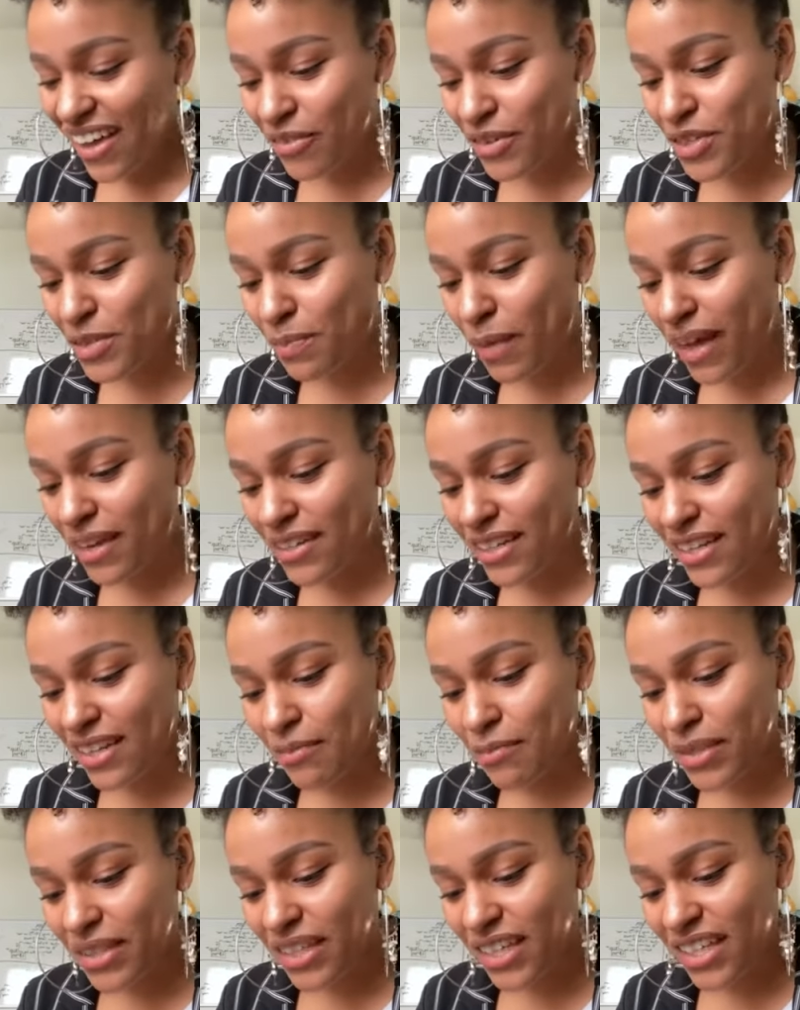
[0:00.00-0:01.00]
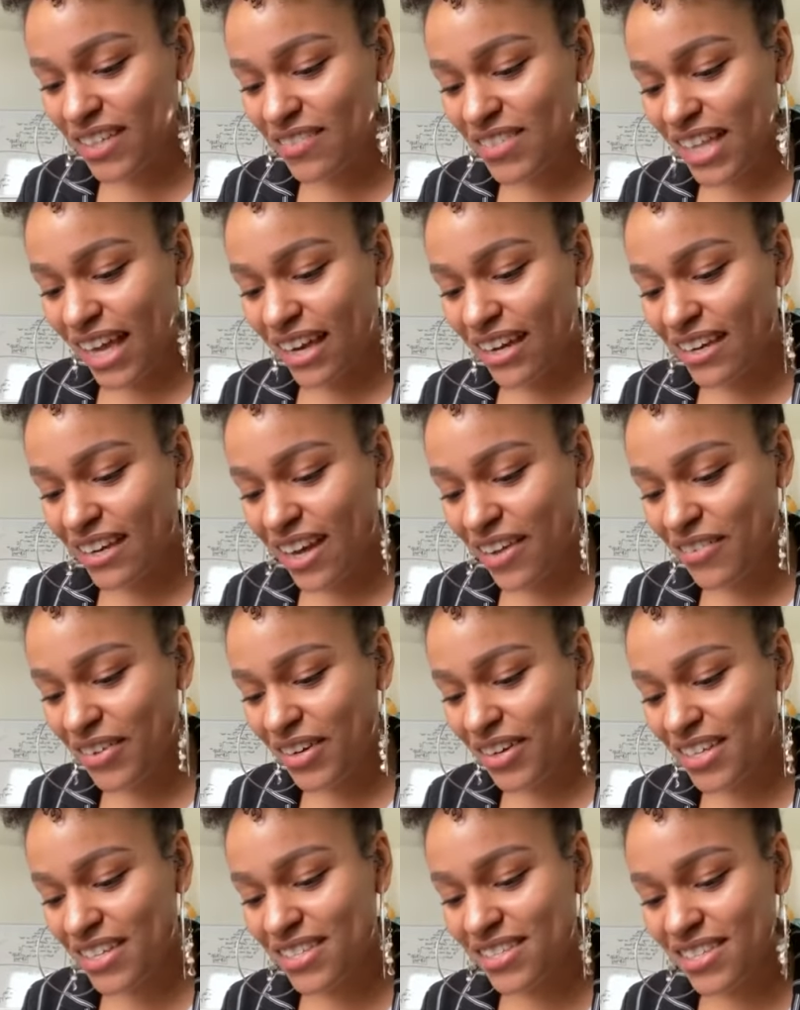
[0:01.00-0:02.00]
responded and believed that
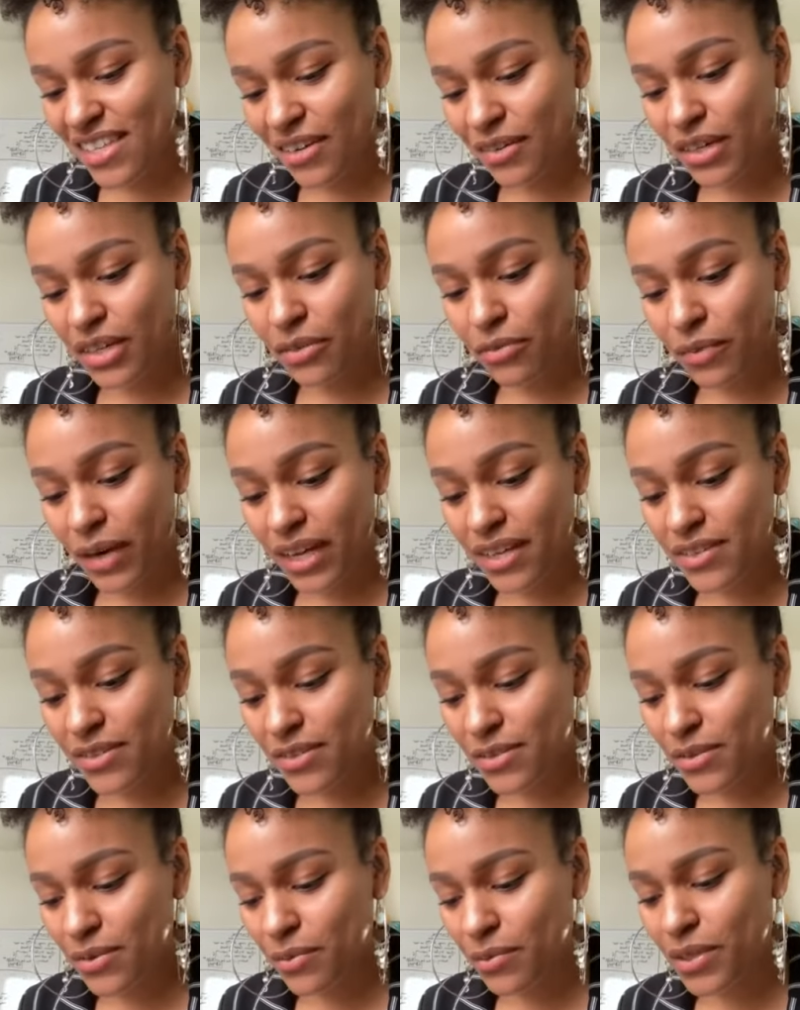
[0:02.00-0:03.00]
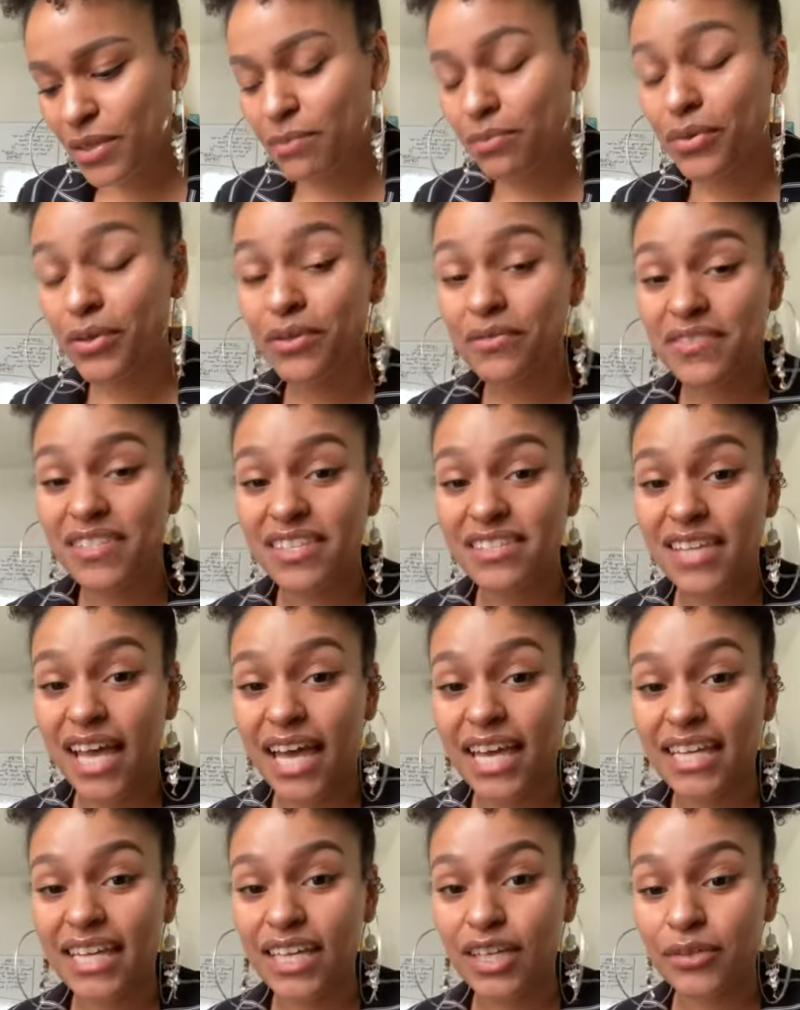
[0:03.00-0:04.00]
never considering race would improve
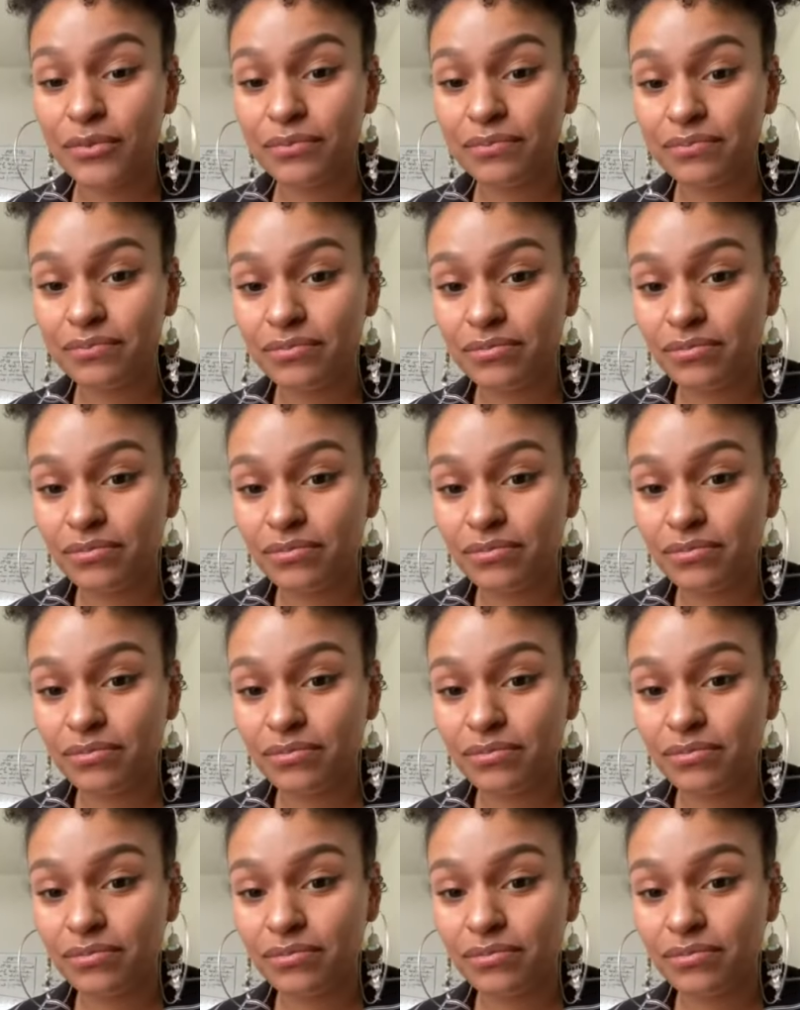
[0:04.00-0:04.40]
society.